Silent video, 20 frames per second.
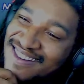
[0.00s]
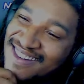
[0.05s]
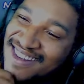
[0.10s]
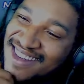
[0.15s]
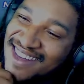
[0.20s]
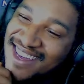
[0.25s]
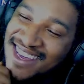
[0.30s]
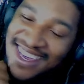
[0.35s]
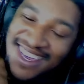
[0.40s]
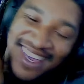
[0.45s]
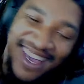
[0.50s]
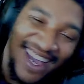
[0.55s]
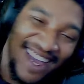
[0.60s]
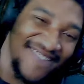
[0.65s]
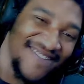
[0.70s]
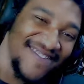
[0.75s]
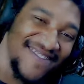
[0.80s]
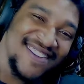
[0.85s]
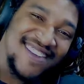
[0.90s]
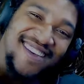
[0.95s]
He got
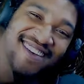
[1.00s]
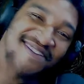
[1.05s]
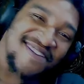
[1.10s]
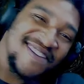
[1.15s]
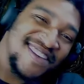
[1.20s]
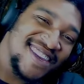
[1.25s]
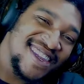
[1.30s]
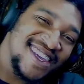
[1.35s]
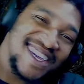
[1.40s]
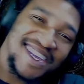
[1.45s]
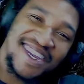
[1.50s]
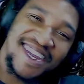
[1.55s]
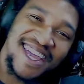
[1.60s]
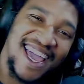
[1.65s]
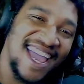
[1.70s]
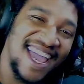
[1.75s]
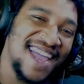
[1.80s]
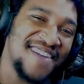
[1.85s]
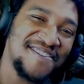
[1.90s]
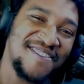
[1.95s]
himself a
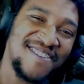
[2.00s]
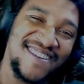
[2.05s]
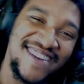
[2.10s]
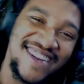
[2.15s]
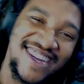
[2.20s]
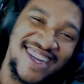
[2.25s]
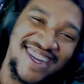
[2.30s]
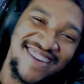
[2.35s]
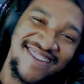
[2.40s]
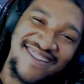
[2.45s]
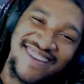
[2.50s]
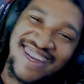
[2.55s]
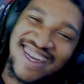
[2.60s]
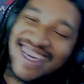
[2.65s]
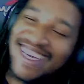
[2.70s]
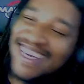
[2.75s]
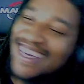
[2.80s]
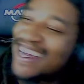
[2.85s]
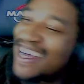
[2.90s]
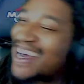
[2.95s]
nickname from the
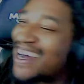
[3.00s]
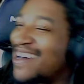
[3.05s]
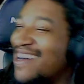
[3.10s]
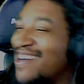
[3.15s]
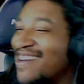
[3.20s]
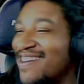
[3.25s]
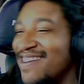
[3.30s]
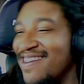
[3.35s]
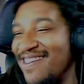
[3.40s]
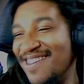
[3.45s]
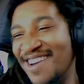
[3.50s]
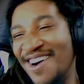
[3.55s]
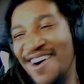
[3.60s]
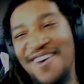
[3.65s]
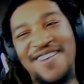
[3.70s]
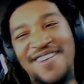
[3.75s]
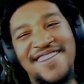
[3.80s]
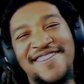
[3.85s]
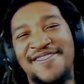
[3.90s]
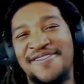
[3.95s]
streets, y'all. You
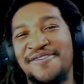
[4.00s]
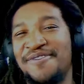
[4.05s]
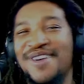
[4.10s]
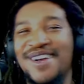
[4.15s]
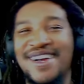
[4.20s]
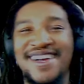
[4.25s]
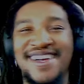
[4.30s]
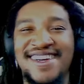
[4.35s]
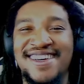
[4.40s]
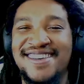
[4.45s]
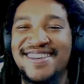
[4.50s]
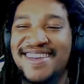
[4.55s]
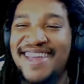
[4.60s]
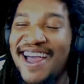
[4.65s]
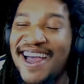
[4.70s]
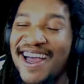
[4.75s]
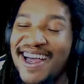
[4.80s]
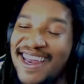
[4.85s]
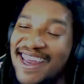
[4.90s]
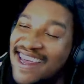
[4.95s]
know it's real.
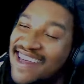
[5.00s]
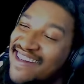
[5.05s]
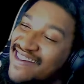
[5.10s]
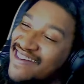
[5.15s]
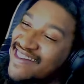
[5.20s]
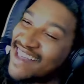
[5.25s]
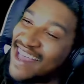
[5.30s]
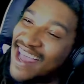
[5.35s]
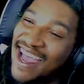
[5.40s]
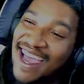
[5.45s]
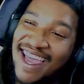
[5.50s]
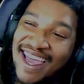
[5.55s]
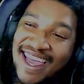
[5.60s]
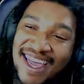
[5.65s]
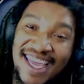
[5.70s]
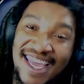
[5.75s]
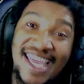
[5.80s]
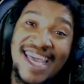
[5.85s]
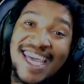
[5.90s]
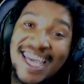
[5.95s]
Now, that's A.
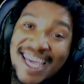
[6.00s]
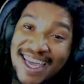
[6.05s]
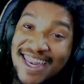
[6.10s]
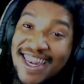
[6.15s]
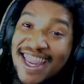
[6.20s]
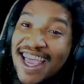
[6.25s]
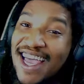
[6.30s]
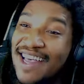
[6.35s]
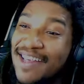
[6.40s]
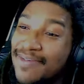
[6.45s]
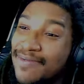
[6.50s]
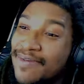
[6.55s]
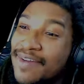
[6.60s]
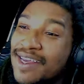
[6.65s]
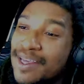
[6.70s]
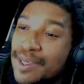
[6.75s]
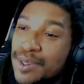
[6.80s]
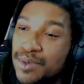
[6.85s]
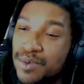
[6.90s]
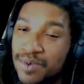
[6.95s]
Hey, that's when
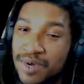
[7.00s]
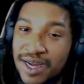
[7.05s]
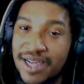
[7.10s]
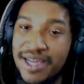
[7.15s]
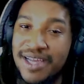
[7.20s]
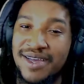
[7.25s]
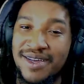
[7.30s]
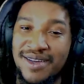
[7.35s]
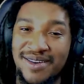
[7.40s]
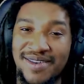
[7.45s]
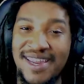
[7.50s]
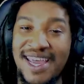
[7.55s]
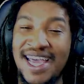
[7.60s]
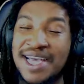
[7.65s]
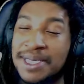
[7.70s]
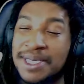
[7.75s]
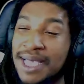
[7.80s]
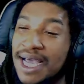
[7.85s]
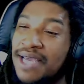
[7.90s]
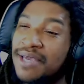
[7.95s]
it's real.
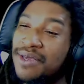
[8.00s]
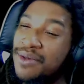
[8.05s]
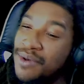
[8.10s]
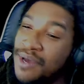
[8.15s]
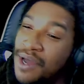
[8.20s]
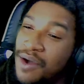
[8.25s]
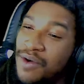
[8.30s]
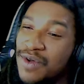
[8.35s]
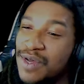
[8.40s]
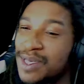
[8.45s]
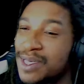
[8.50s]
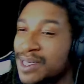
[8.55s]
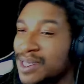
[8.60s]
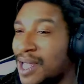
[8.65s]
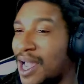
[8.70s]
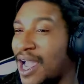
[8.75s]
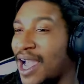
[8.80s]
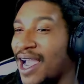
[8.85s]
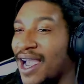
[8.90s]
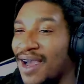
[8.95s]
That's how you know it's
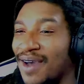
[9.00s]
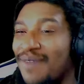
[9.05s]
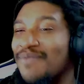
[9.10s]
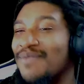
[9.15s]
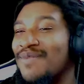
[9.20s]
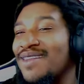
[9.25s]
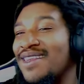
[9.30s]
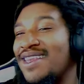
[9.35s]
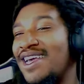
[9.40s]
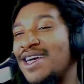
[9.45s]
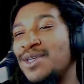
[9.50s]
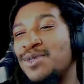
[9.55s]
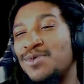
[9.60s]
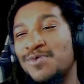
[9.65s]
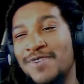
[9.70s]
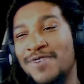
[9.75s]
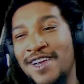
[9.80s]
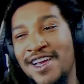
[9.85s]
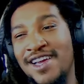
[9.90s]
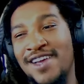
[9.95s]
stamped. That's
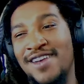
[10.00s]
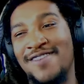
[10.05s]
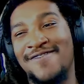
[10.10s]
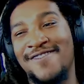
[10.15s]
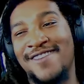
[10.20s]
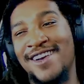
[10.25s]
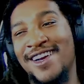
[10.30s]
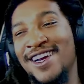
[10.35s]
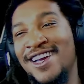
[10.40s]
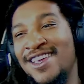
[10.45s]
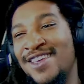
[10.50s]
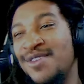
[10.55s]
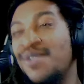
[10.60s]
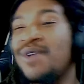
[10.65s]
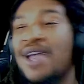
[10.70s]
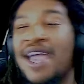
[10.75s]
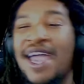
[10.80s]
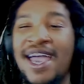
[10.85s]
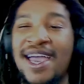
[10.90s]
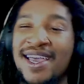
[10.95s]
real, hey, bro. On,
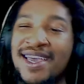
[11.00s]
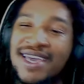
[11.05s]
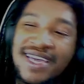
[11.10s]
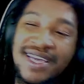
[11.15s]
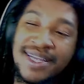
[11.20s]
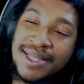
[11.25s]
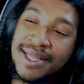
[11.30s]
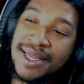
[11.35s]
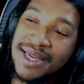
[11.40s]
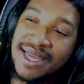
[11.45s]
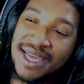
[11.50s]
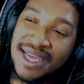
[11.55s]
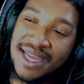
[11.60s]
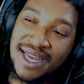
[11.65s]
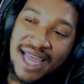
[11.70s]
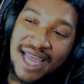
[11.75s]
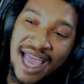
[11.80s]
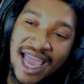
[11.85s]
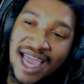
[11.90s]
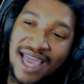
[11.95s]
you can't on. Get the
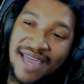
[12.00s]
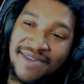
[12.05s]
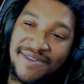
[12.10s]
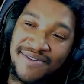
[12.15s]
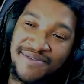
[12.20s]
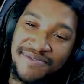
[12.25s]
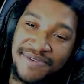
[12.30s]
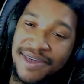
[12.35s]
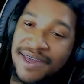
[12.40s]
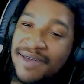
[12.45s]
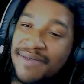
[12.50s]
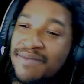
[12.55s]
nickname, you feel me?